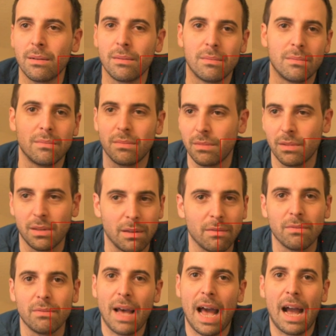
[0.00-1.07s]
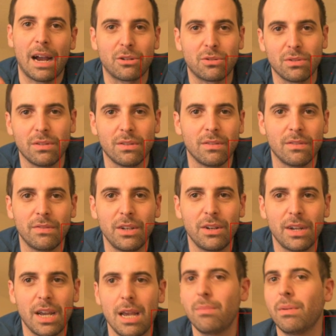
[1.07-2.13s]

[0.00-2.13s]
the actual video game,